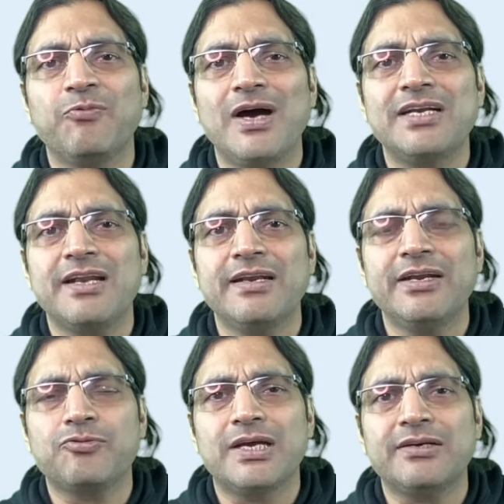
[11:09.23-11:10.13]
Why did I
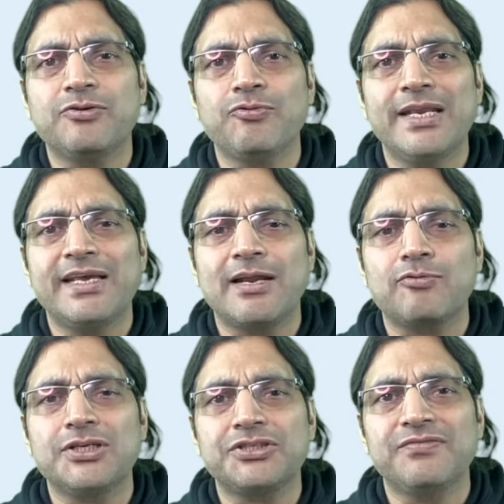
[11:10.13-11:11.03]
need to get into any
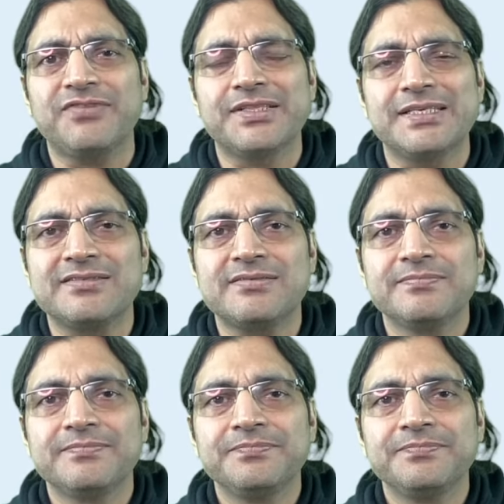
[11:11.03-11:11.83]
calculation for this?